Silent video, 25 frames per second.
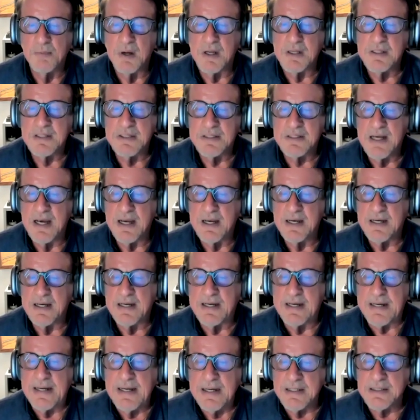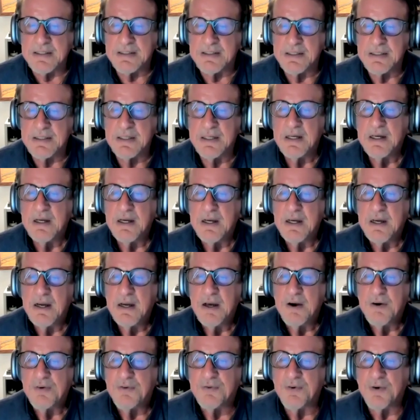must take a hit
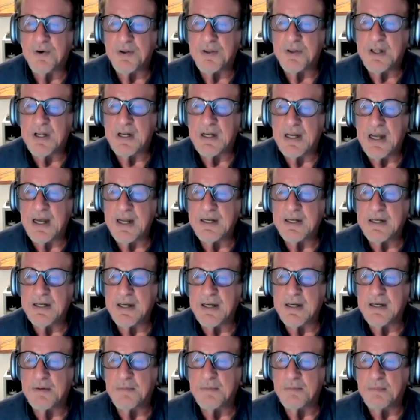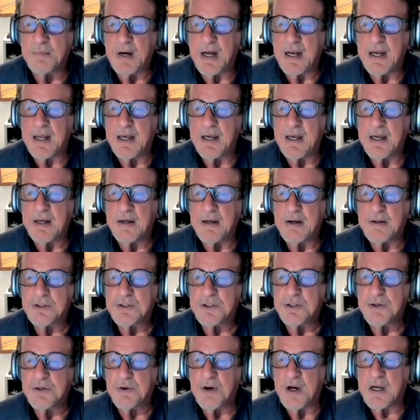for the lending money
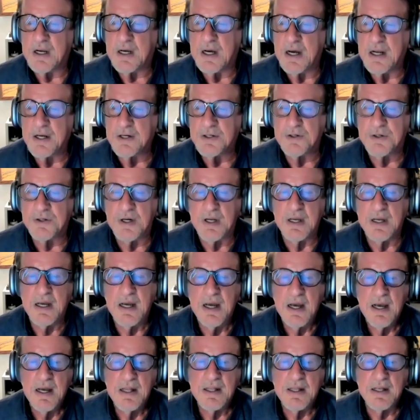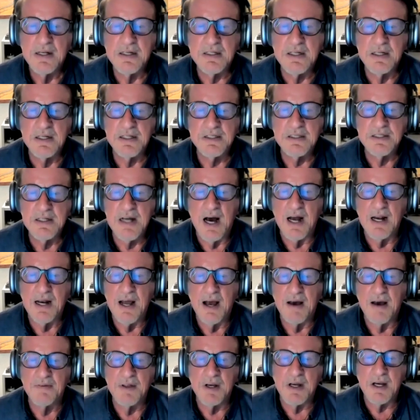to a country that does not
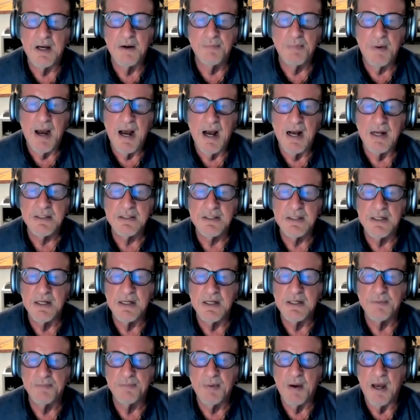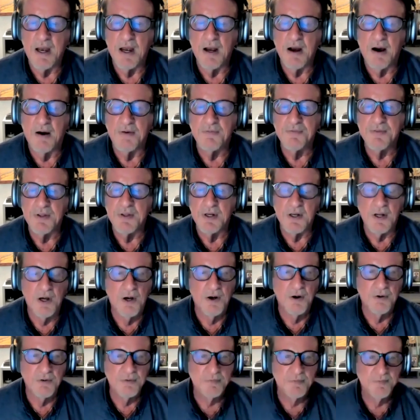have the capacity to pay off the
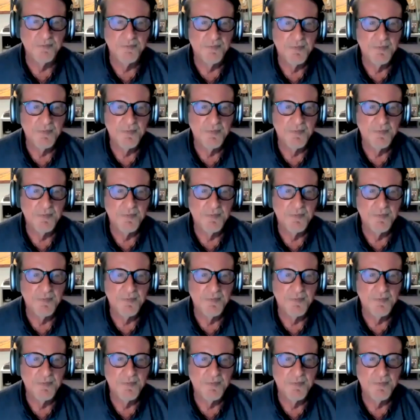loan.